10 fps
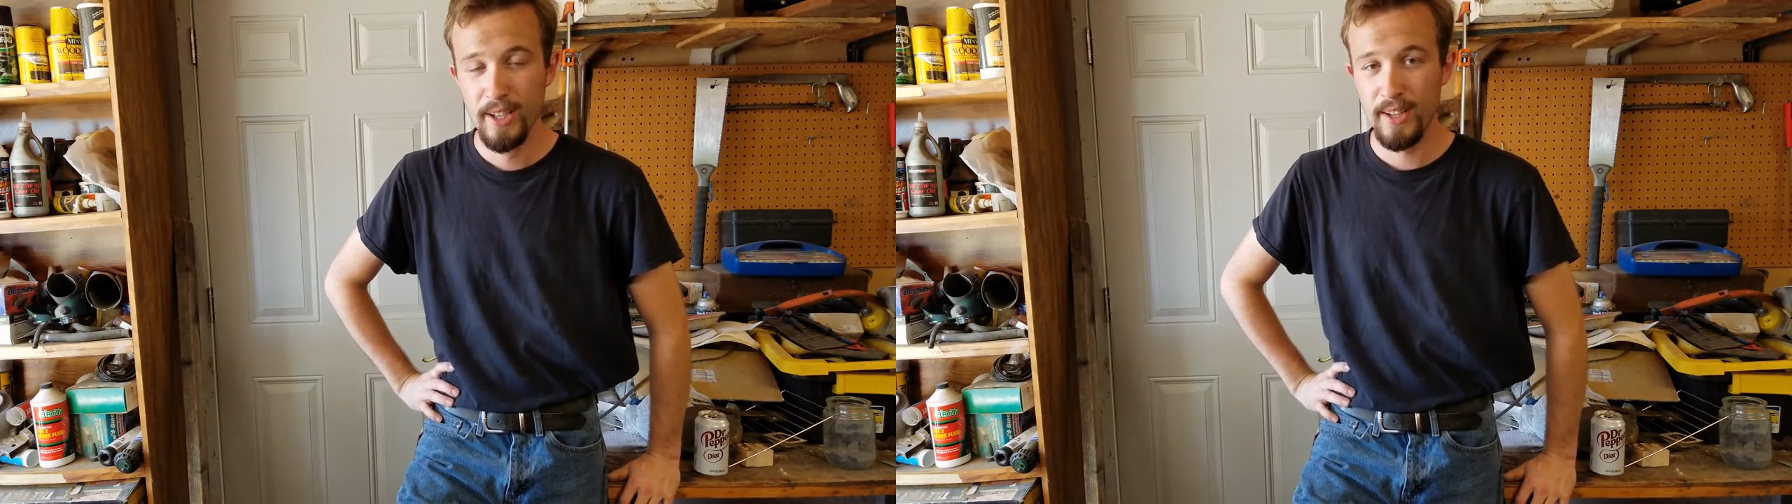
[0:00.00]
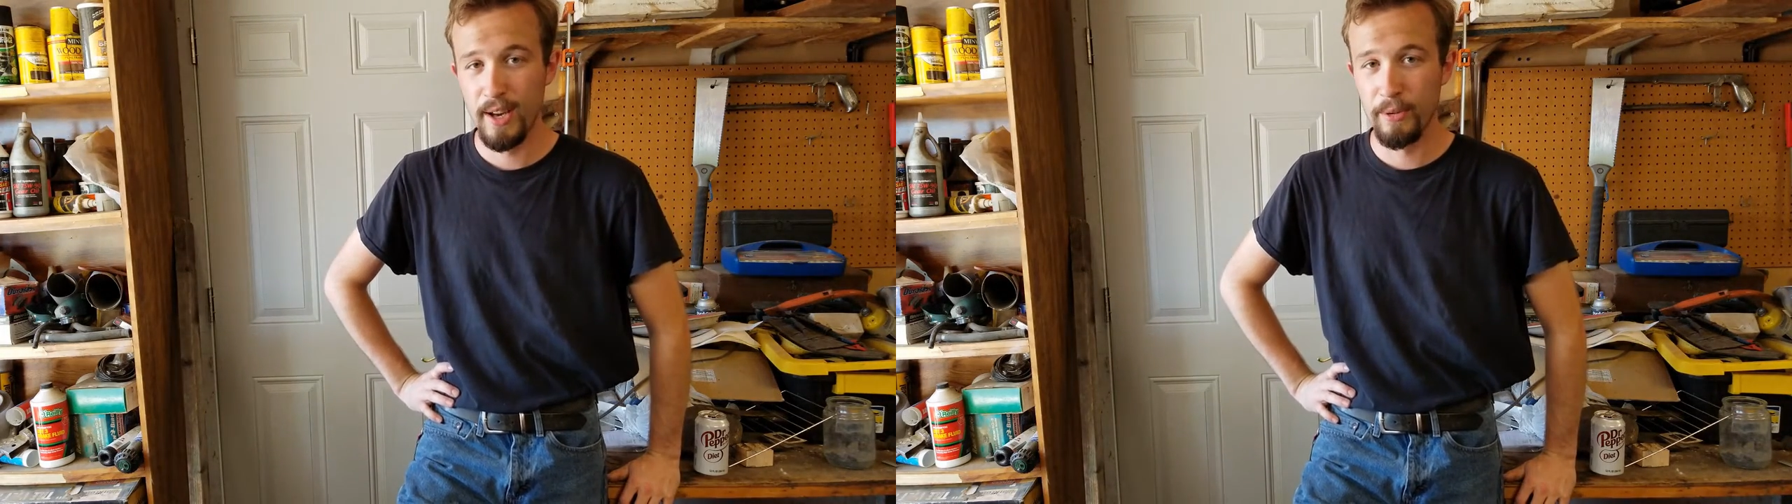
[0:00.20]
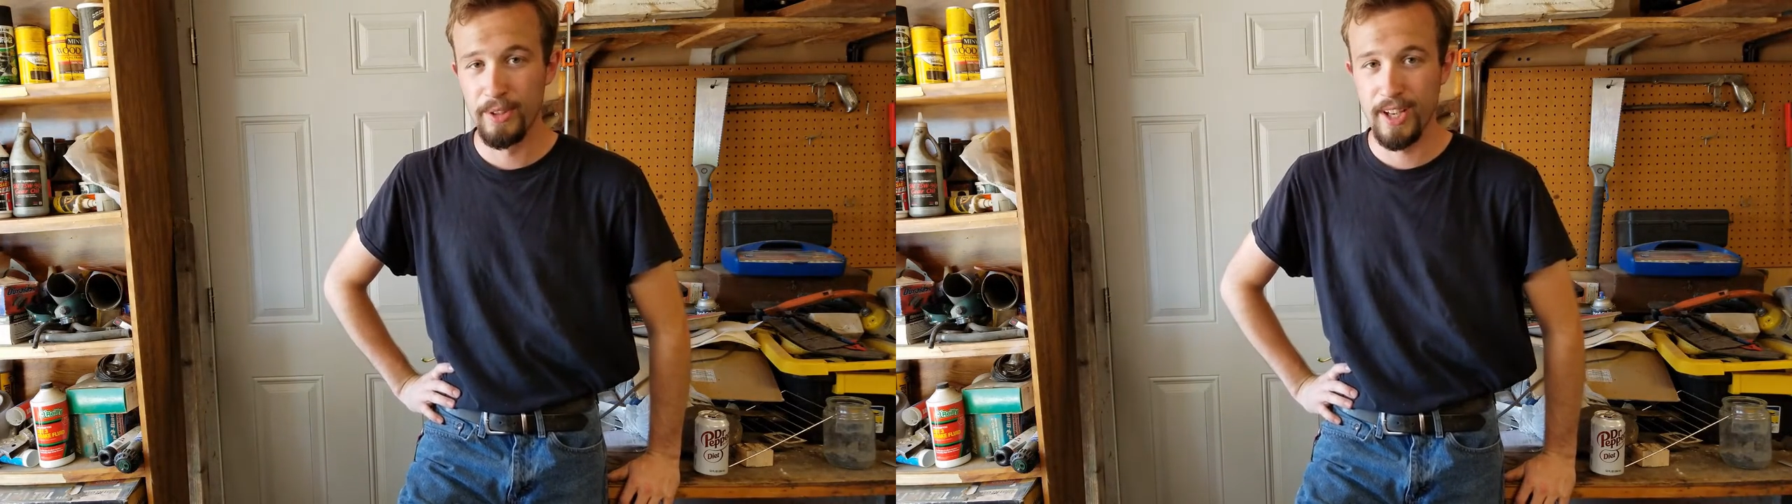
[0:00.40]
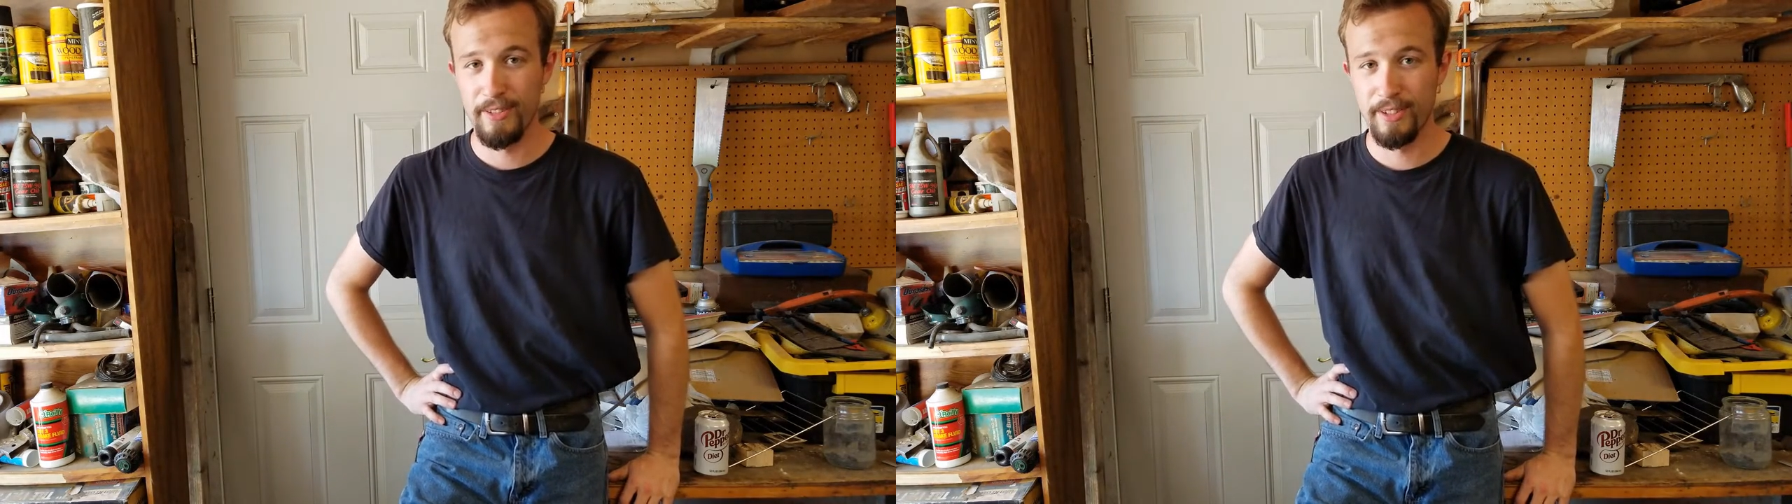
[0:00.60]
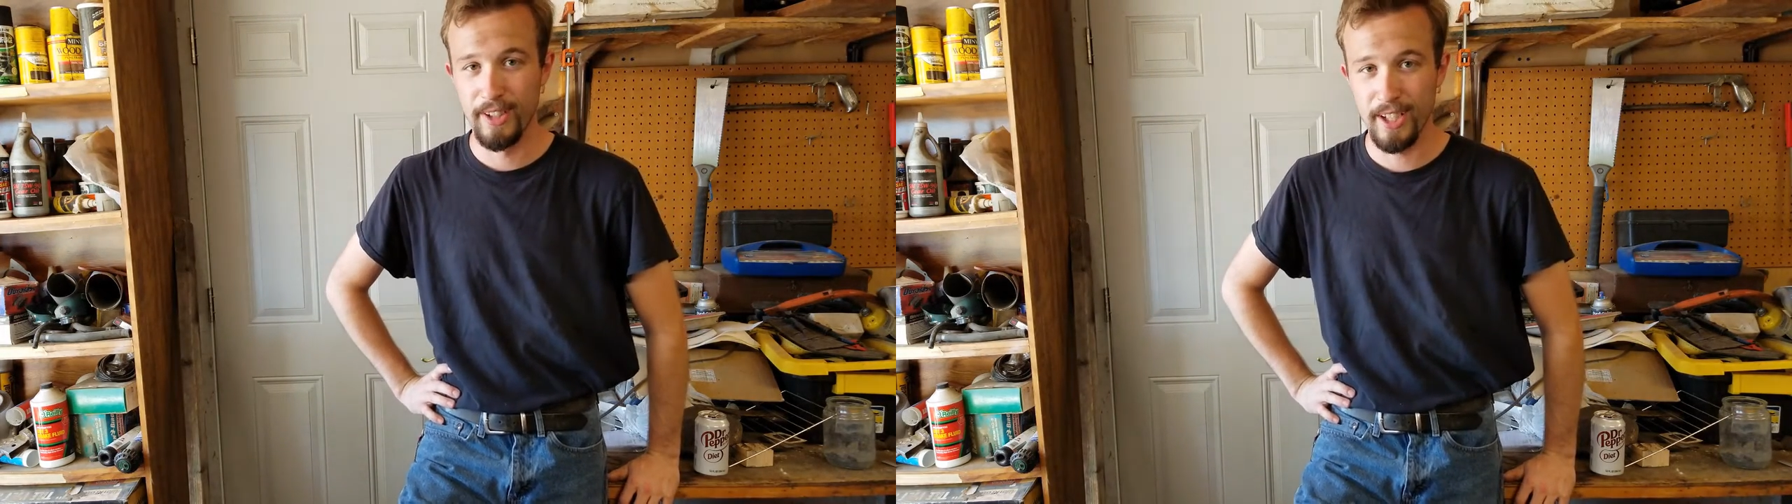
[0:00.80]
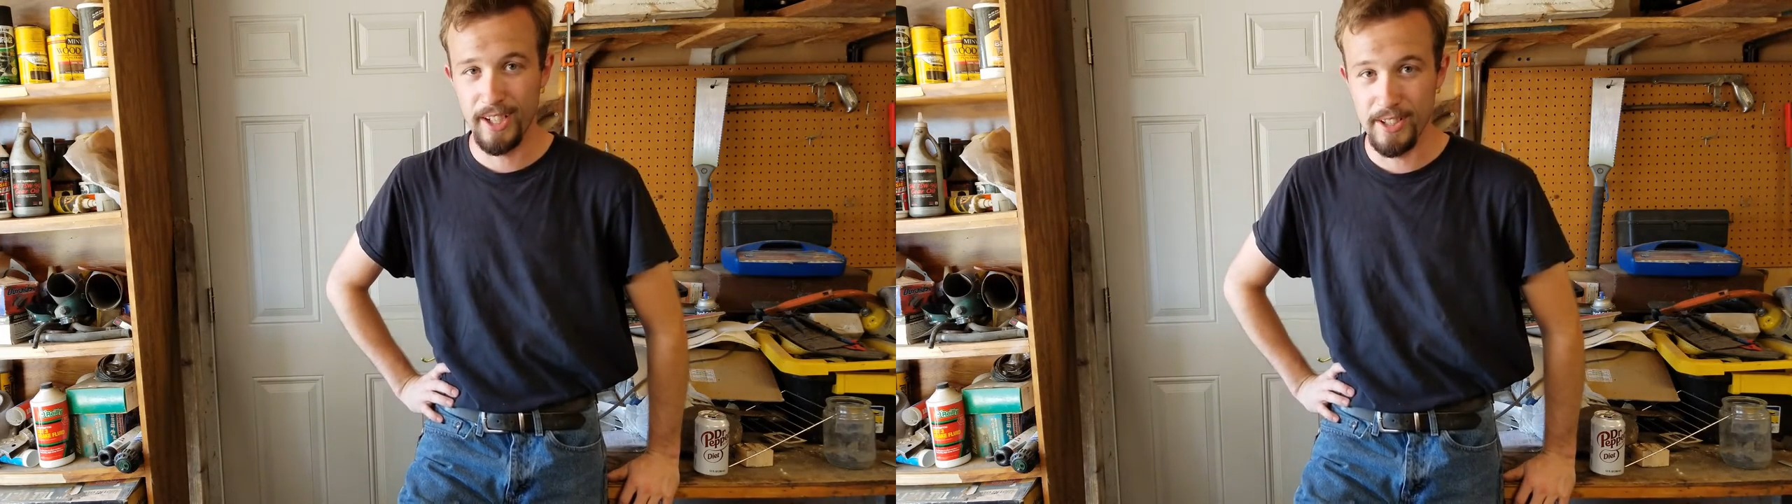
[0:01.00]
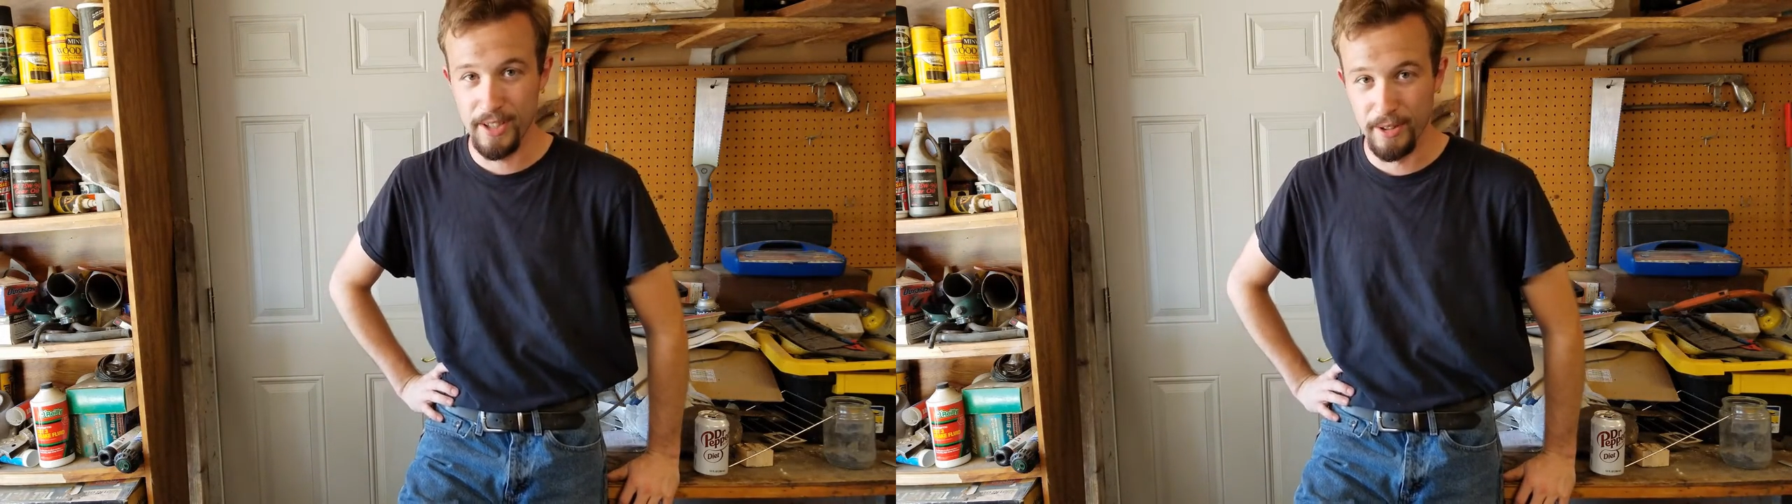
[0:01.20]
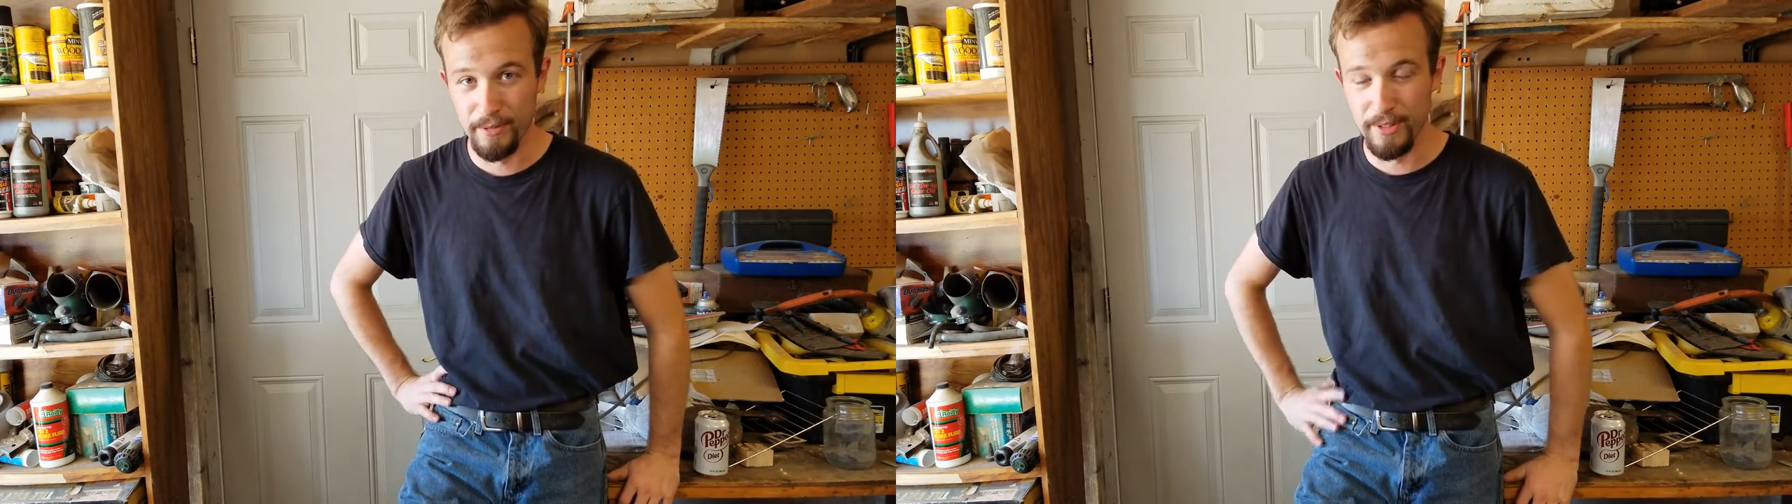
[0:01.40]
that will definitely get its own